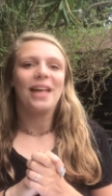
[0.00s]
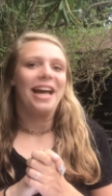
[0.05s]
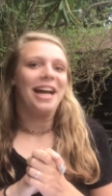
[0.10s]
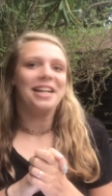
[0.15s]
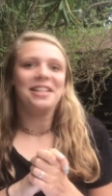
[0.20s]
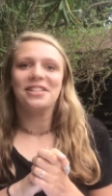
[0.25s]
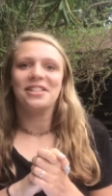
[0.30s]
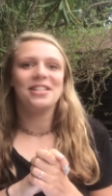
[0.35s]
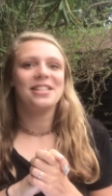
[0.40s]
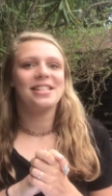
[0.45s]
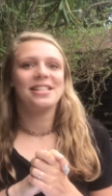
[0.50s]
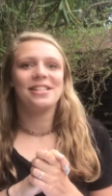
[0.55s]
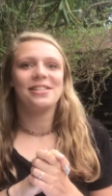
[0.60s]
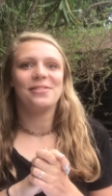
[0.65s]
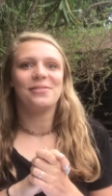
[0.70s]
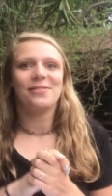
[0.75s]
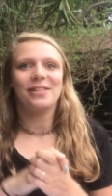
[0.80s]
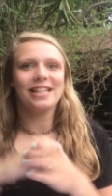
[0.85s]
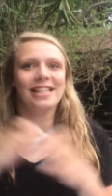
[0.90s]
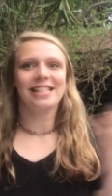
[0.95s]
I just
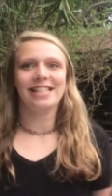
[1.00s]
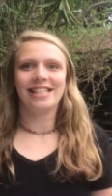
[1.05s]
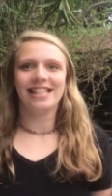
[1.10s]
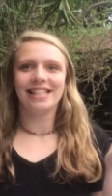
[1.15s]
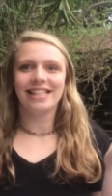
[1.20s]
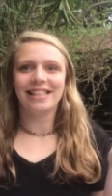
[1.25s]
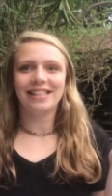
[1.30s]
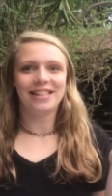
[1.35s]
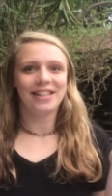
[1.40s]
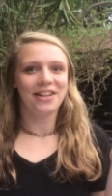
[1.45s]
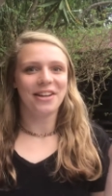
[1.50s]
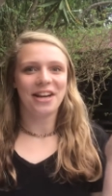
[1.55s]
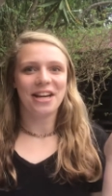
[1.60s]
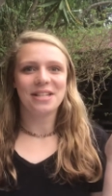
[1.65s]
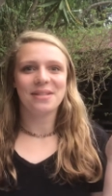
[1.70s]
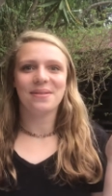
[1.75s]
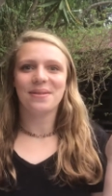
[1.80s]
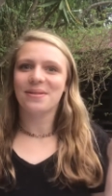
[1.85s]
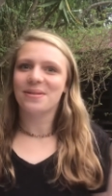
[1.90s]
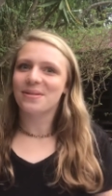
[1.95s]
wanted to tell you
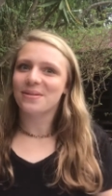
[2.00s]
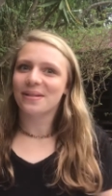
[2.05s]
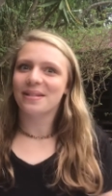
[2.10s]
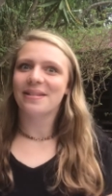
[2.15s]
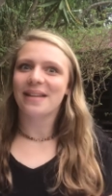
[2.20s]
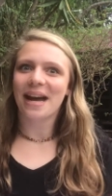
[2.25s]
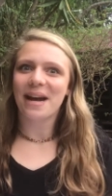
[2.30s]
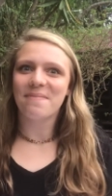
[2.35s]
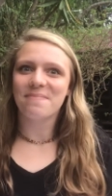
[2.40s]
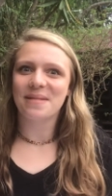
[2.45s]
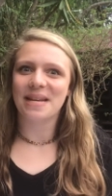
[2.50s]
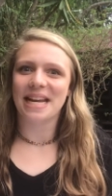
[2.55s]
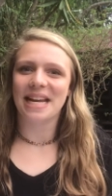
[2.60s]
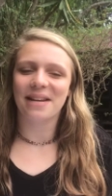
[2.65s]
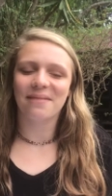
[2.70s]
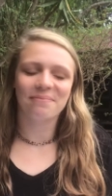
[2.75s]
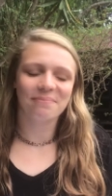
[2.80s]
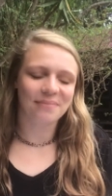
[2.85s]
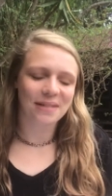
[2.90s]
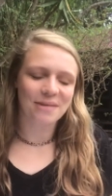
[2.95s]
guys about what's been
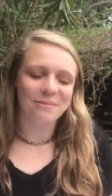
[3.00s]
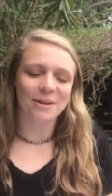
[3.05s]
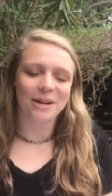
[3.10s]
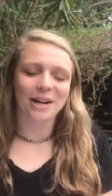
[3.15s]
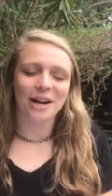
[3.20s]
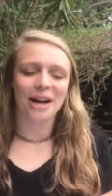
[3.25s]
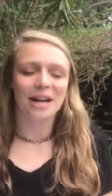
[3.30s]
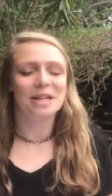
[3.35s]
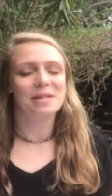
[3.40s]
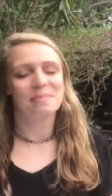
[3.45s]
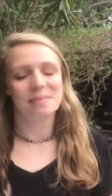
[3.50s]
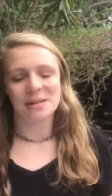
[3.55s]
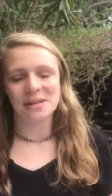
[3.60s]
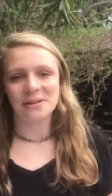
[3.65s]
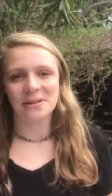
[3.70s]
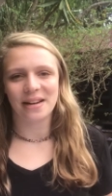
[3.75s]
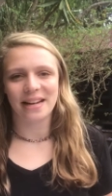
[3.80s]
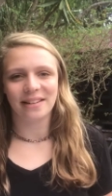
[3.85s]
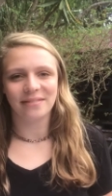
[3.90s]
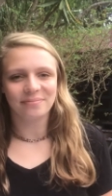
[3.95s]
happening and what God has been
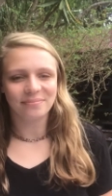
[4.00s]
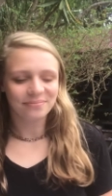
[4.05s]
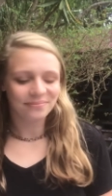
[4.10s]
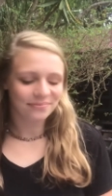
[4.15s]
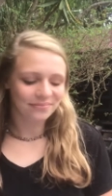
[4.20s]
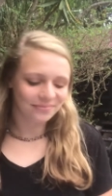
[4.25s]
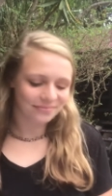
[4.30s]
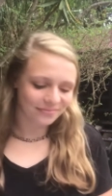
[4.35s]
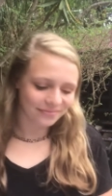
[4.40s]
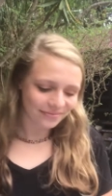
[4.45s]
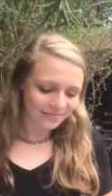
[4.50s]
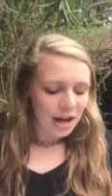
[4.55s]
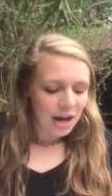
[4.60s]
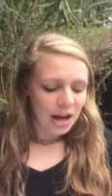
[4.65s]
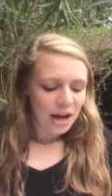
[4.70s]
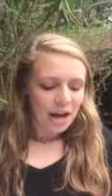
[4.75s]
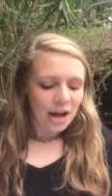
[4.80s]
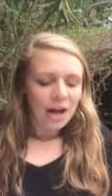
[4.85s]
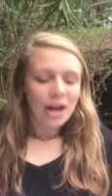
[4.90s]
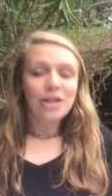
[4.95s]
doing.
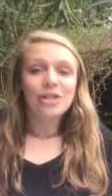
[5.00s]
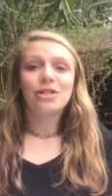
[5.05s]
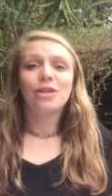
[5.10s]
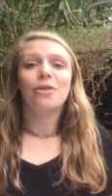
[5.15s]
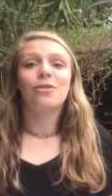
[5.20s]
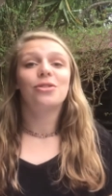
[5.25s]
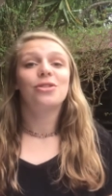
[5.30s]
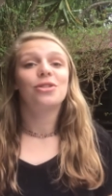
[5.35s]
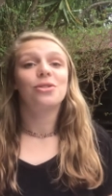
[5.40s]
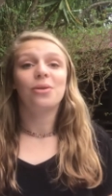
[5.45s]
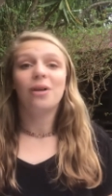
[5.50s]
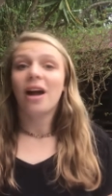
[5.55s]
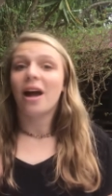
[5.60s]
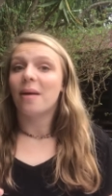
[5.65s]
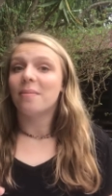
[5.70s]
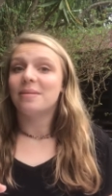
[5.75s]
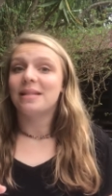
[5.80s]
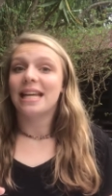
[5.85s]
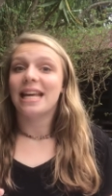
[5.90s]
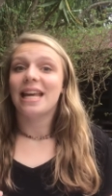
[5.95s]
So short
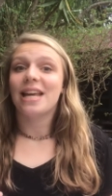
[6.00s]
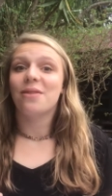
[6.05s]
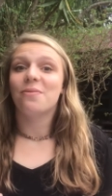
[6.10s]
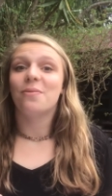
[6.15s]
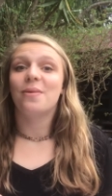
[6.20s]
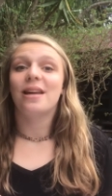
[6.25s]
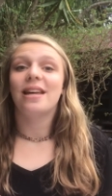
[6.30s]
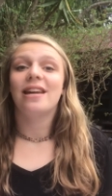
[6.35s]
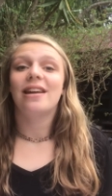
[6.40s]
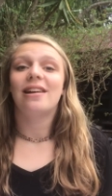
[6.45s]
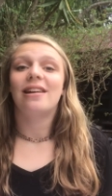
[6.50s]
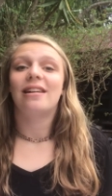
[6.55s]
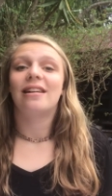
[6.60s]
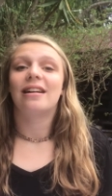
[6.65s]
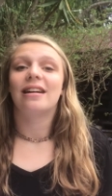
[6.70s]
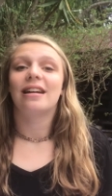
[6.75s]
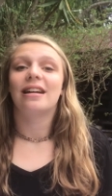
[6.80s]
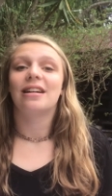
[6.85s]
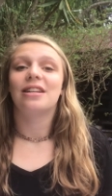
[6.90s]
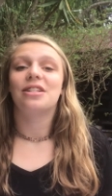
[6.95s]
update, we
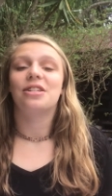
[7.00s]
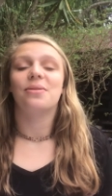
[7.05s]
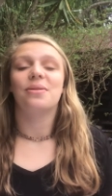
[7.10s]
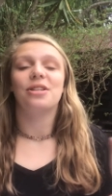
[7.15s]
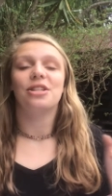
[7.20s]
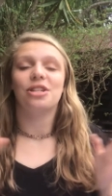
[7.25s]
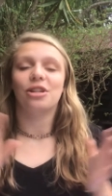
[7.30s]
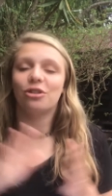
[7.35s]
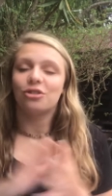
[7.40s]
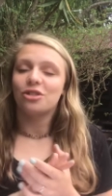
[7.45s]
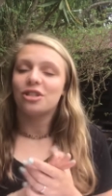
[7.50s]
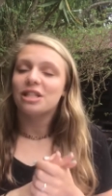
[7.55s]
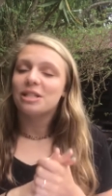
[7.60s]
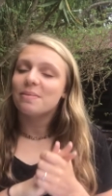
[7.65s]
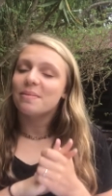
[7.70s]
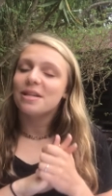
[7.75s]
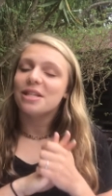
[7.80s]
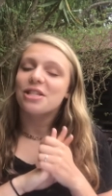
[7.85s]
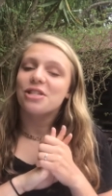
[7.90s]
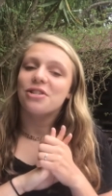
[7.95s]
are doing
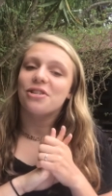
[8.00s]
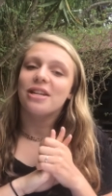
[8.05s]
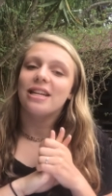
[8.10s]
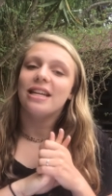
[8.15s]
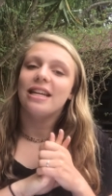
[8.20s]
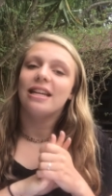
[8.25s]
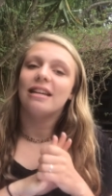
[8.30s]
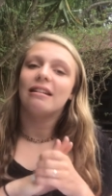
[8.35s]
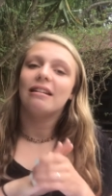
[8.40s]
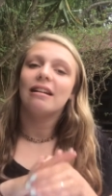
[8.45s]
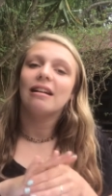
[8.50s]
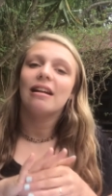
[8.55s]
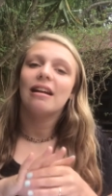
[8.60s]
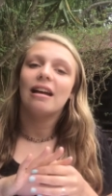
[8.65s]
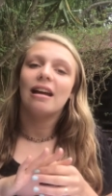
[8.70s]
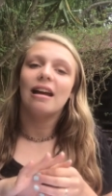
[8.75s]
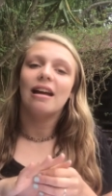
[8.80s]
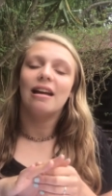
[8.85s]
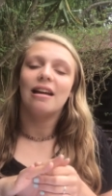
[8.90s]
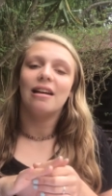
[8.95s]
children's ministry here,
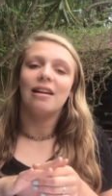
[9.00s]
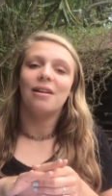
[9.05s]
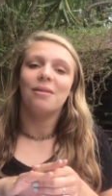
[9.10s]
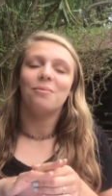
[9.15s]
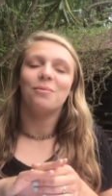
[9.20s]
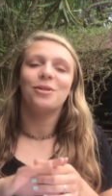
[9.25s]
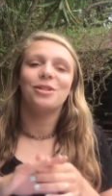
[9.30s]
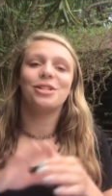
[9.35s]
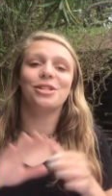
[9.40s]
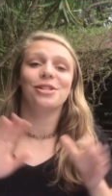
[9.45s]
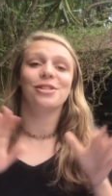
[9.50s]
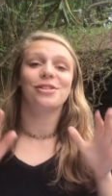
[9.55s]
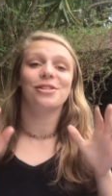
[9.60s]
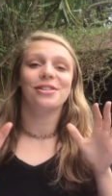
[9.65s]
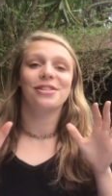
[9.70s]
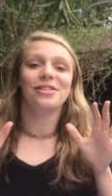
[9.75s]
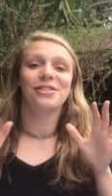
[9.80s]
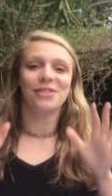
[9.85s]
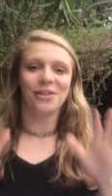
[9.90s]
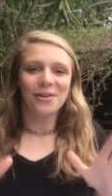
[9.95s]
um, which is
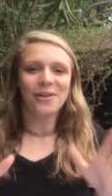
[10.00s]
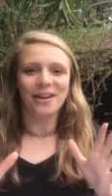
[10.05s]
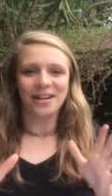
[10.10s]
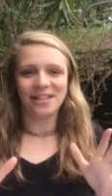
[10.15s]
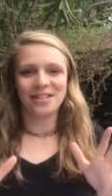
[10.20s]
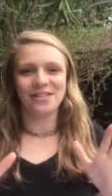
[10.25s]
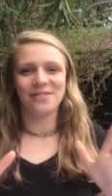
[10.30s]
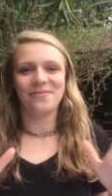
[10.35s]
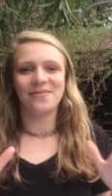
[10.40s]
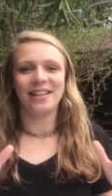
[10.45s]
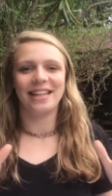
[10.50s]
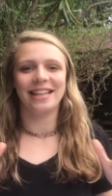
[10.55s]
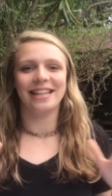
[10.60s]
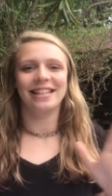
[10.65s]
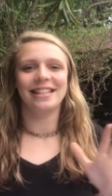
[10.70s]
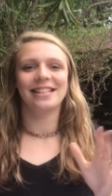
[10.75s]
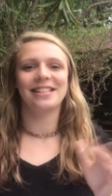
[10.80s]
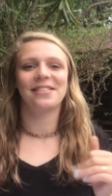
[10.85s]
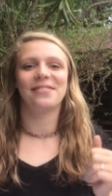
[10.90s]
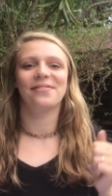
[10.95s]
so awesome
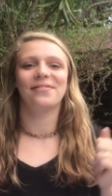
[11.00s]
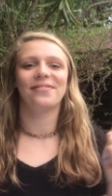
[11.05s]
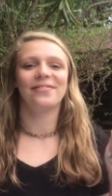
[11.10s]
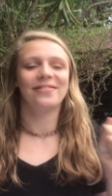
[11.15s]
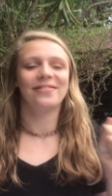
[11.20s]
because